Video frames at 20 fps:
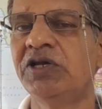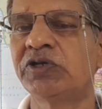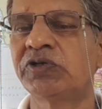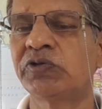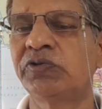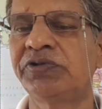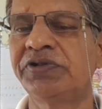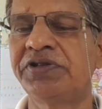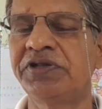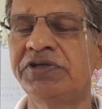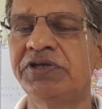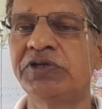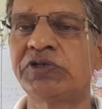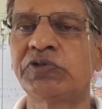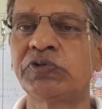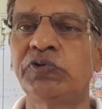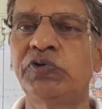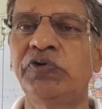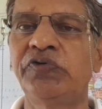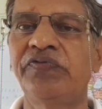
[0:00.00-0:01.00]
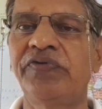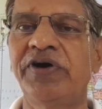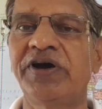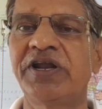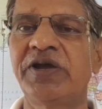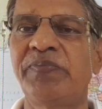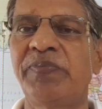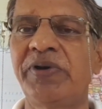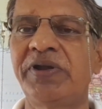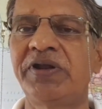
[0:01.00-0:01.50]
So this is issued for
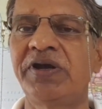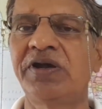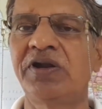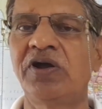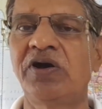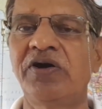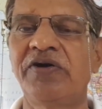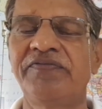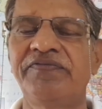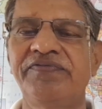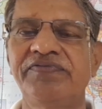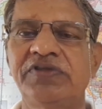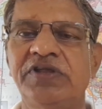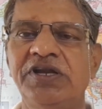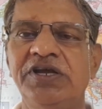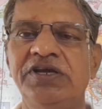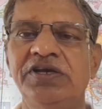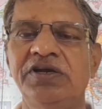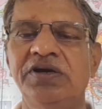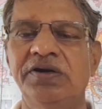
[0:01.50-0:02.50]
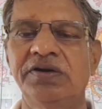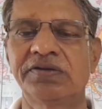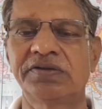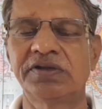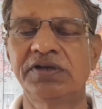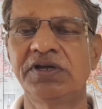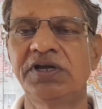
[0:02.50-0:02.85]
a period of 3 years.